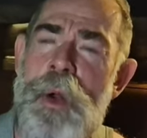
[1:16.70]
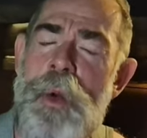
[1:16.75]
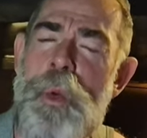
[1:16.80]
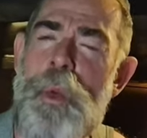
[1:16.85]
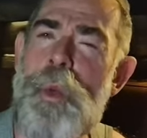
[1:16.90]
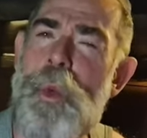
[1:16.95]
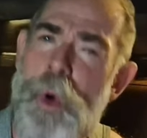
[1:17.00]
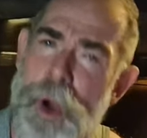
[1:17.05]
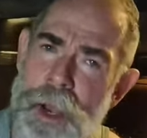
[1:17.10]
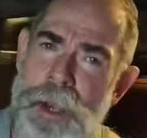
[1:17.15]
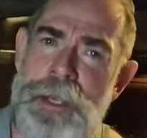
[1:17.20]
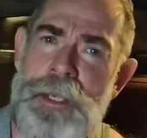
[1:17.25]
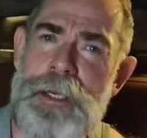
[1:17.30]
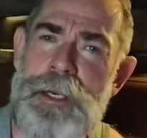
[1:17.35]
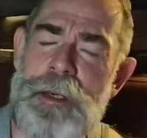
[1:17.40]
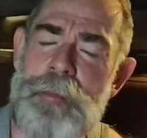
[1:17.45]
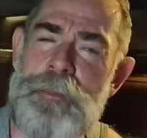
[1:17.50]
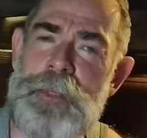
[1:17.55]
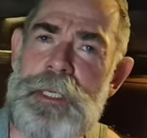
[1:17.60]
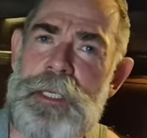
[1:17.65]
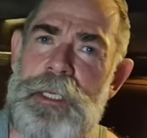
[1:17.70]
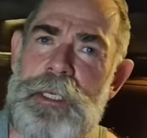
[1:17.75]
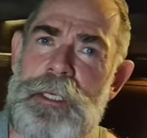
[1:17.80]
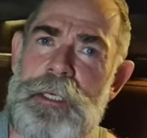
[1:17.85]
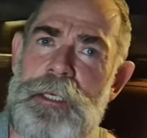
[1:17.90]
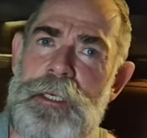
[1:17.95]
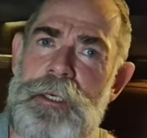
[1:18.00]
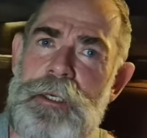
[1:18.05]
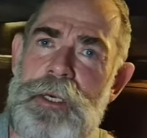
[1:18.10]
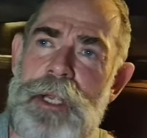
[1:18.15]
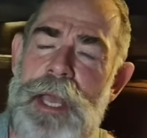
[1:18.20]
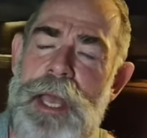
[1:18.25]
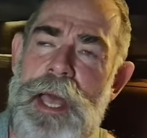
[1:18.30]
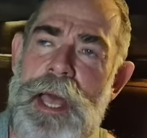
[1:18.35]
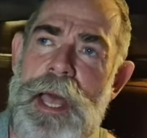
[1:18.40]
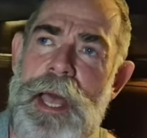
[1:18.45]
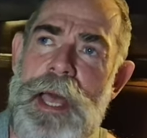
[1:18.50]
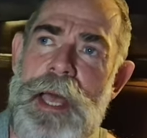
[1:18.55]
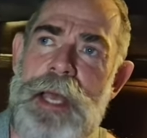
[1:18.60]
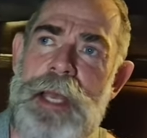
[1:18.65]
why I'm here,
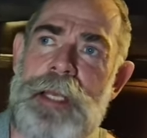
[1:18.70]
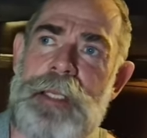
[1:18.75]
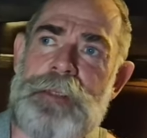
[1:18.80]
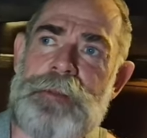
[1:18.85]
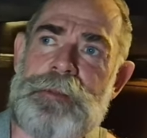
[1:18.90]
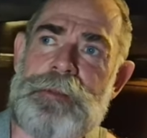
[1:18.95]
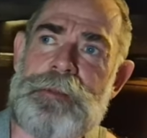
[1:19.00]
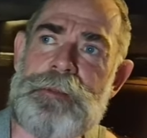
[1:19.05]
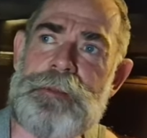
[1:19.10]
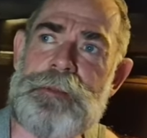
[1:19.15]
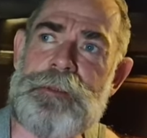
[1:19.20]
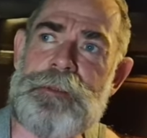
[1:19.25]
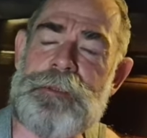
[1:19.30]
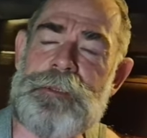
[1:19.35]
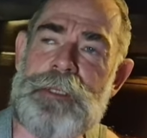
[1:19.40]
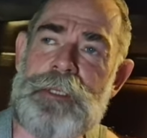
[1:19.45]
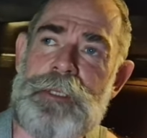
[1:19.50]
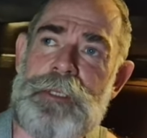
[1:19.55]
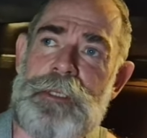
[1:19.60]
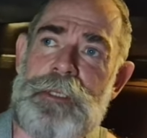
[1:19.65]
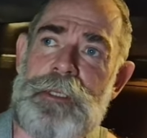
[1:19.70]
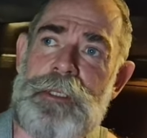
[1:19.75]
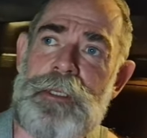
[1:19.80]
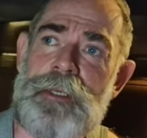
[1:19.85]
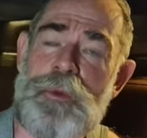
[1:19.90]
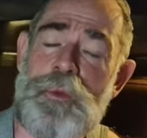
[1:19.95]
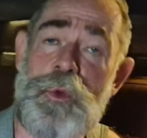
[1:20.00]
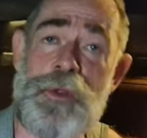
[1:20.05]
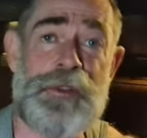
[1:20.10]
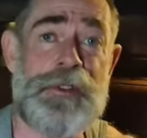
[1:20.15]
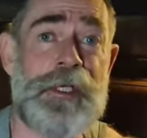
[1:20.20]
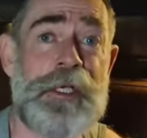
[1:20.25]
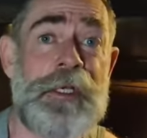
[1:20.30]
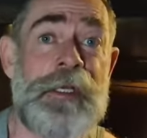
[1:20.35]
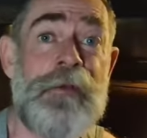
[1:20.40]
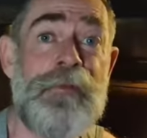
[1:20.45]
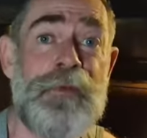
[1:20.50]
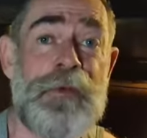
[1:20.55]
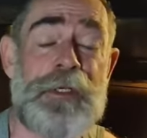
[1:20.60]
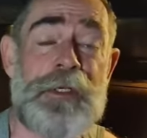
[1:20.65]
and what
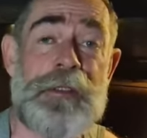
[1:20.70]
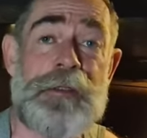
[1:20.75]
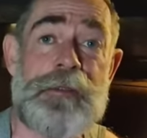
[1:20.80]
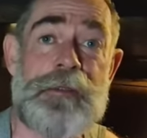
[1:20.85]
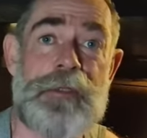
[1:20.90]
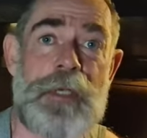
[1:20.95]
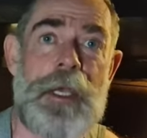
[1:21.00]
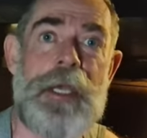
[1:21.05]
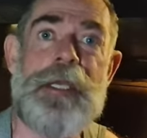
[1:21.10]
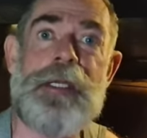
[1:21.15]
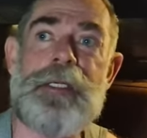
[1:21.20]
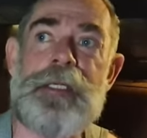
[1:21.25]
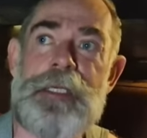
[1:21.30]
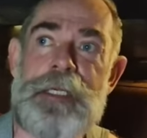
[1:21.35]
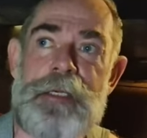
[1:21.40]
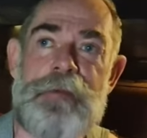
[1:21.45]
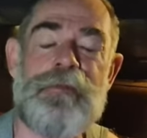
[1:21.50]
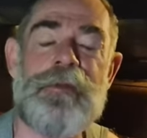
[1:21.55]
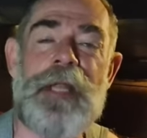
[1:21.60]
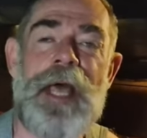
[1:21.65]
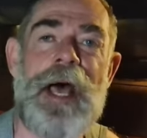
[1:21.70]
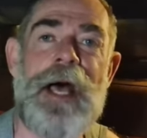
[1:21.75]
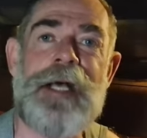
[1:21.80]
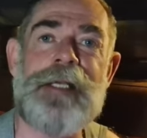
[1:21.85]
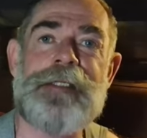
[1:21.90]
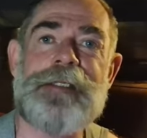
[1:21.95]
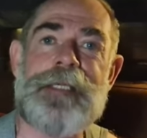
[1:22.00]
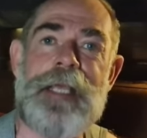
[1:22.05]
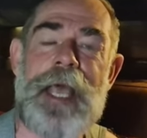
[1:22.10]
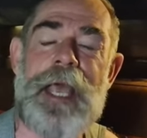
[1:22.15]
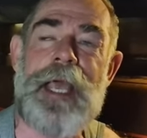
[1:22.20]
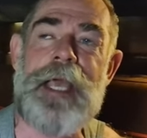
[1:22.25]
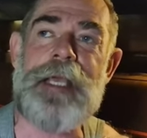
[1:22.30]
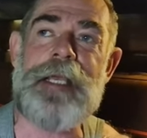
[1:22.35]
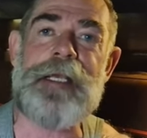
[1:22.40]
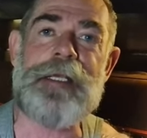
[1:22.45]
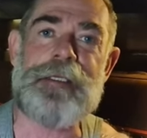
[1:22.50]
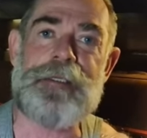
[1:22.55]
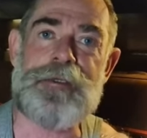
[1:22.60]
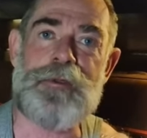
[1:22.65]
significance it even has,
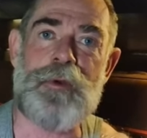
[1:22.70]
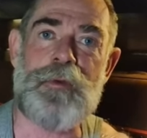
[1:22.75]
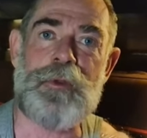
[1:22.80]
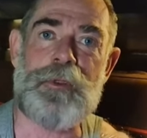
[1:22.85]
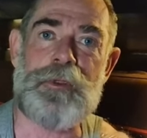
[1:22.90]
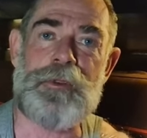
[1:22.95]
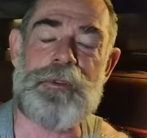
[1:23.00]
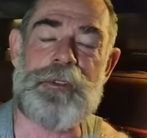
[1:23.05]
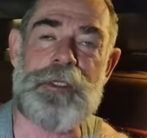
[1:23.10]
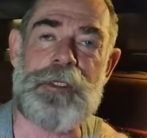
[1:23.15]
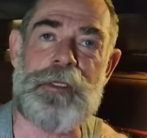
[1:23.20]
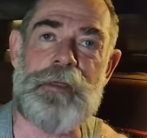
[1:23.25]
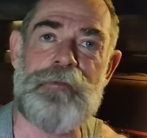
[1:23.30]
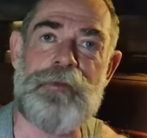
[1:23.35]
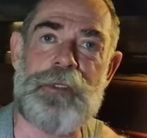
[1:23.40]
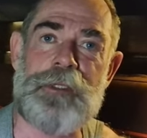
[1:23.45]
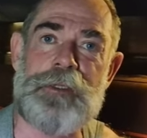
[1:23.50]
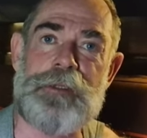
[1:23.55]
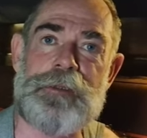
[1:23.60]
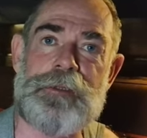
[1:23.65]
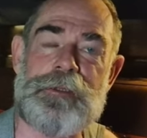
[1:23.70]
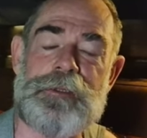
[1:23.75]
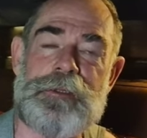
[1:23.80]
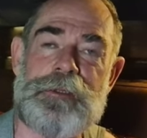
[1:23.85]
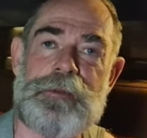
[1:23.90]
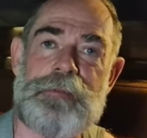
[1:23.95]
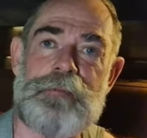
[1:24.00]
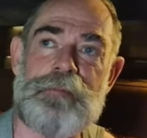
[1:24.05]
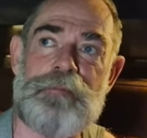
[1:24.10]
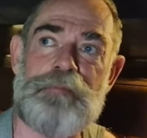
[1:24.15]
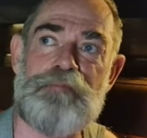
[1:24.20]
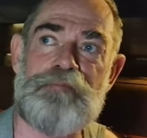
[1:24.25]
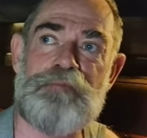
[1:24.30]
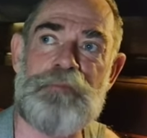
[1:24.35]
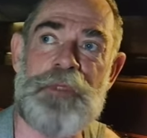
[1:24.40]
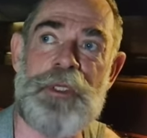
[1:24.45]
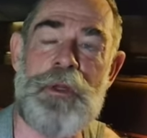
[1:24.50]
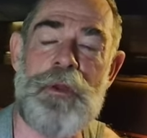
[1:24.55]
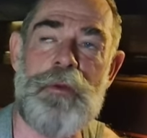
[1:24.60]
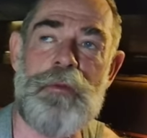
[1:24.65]
a historical significance.
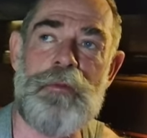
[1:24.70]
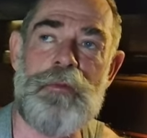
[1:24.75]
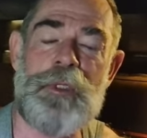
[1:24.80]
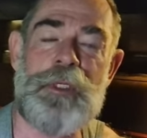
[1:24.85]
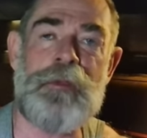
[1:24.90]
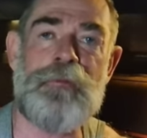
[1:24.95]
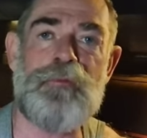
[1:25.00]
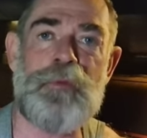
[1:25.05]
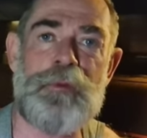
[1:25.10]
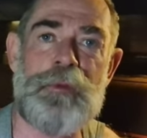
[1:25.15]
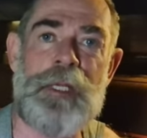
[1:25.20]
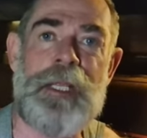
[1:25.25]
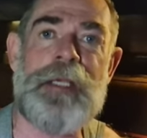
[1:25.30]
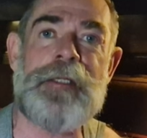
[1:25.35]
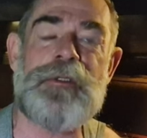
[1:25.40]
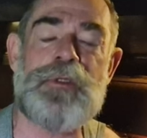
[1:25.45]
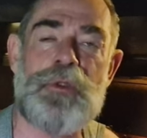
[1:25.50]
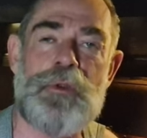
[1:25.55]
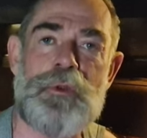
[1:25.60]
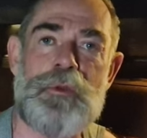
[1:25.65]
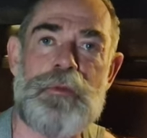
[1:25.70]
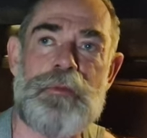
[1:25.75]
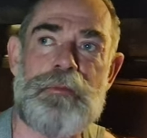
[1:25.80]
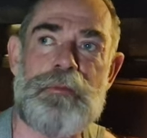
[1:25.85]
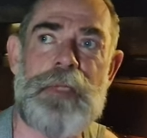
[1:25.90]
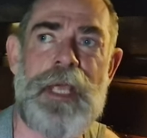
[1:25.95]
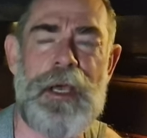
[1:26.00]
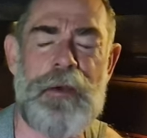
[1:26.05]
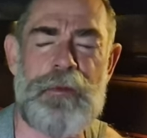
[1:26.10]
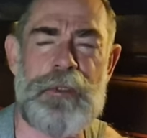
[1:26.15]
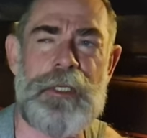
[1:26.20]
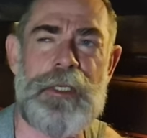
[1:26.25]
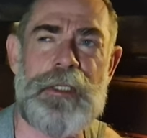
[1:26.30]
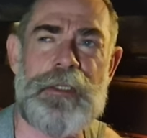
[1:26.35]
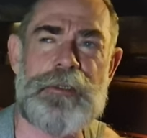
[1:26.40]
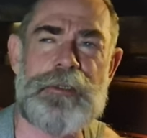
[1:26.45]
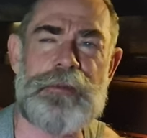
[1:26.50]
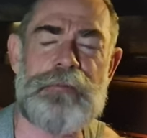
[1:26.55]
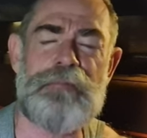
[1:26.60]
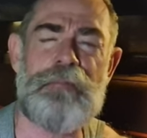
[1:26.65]
You know, we can relate to
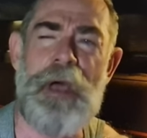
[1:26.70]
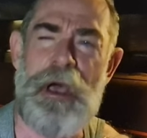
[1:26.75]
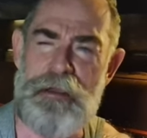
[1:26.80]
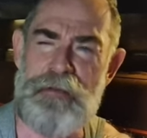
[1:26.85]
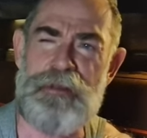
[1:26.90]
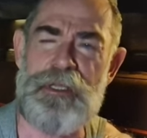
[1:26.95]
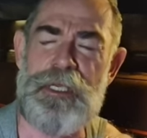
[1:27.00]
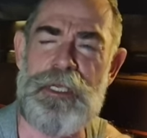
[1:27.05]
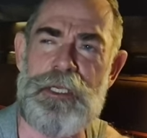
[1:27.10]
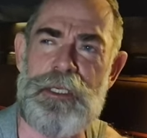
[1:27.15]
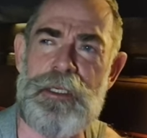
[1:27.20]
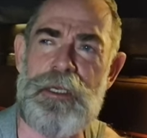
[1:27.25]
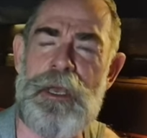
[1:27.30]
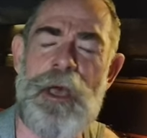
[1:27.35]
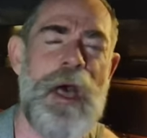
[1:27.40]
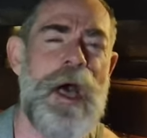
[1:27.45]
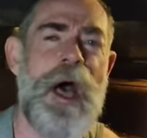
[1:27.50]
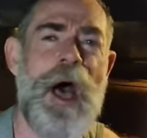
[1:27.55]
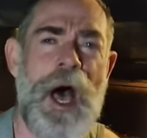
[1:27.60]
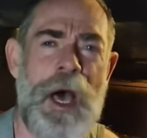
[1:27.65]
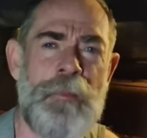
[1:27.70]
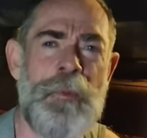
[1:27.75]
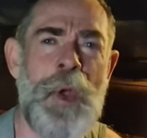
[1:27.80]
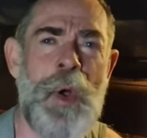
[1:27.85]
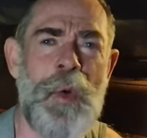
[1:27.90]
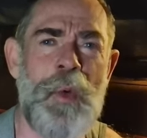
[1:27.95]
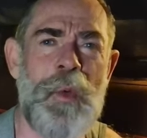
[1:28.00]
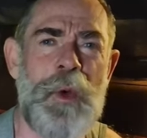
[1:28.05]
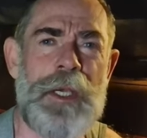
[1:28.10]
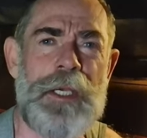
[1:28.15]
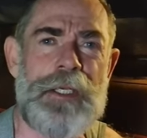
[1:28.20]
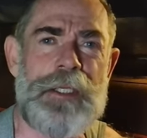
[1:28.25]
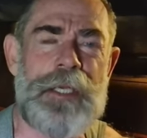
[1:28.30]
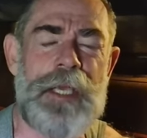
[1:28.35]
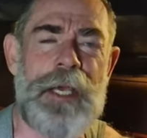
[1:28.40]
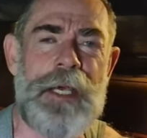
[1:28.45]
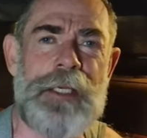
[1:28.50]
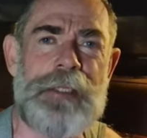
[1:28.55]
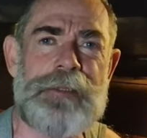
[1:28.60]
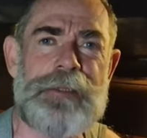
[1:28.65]
nowadays, I think. I'm not awake
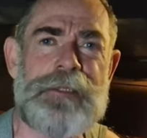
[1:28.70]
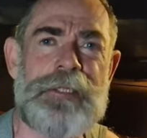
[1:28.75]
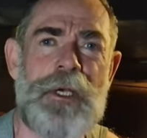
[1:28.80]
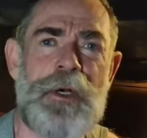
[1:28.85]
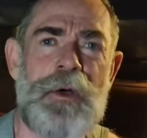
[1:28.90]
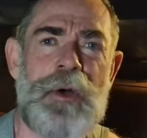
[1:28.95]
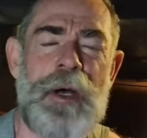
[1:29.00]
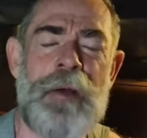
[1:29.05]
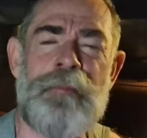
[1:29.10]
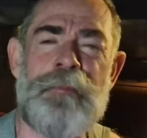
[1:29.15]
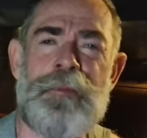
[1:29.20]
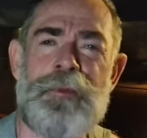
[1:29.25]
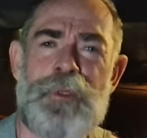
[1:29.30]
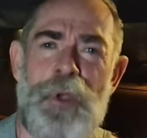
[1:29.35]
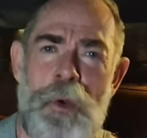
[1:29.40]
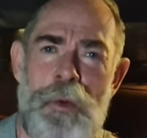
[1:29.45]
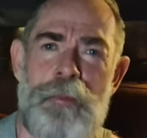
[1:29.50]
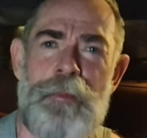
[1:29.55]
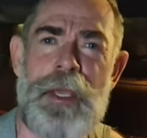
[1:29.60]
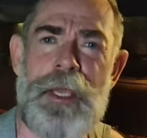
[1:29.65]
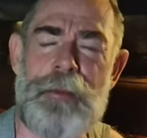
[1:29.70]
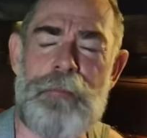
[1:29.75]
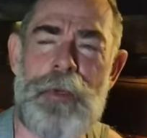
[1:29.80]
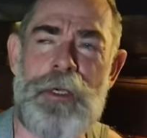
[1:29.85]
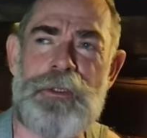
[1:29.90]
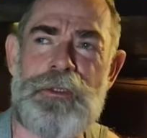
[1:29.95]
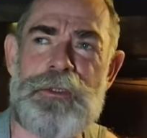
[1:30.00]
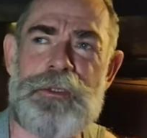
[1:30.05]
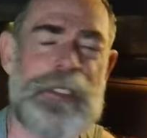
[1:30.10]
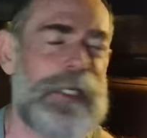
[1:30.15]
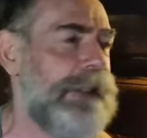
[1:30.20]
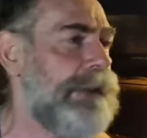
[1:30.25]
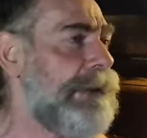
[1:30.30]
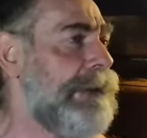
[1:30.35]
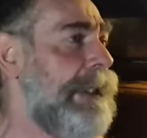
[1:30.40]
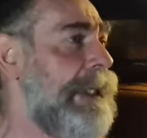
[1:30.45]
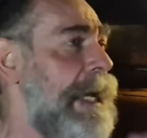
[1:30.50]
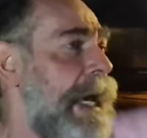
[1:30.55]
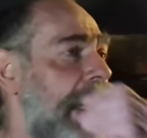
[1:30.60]
yet, so don't make much sense